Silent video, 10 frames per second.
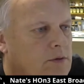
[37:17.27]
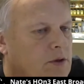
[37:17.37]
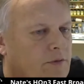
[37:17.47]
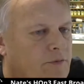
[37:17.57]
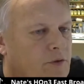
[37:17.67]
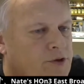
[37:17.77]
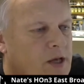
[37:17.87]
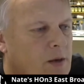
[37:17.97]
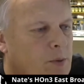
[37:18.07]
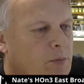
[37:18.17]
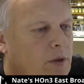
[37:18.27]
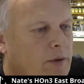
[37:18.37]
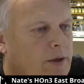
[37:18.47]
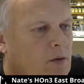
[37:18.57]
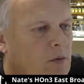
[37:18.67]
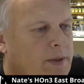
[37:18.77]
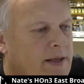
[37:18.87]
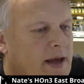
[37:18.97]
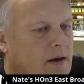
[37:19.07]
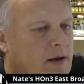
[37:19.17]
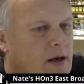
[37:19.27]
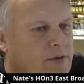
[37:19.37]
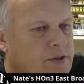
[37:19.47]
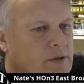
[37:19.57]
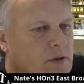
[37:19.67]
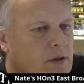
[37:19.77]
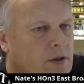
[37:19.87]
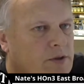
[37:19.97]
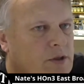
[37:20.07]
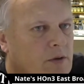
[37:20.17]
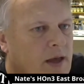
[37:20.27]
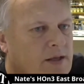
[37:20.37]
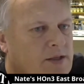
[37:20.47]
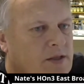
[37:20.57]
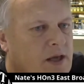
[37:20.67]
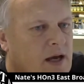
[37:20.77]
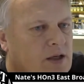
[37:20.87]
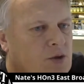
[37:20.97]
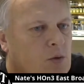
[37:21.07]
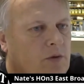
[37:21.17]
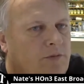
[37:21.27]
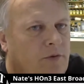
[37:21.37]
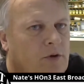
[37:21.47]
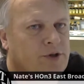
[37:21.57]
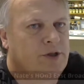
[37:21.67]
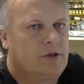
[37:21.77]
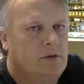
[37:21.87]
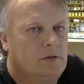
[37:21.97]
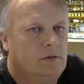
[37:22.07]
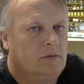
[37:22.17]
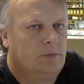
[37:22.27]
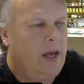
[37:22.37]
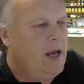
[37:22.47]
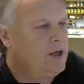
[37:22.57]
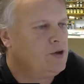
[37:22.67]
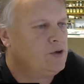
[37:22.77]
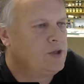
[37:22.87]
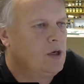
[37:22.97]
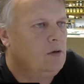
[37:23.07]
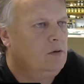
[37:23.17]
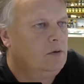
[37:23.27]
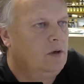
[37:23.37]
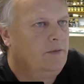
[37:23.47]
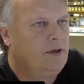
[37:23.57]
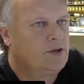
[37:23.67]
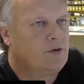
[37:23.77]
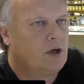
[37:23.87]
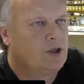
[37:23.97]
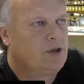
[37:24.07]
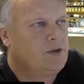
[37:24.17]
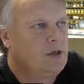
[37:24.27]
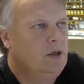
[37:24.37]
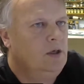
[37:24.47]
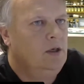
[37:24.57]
So the first step in building it will be the outhouse. So that's the actual first page or so of the instructions.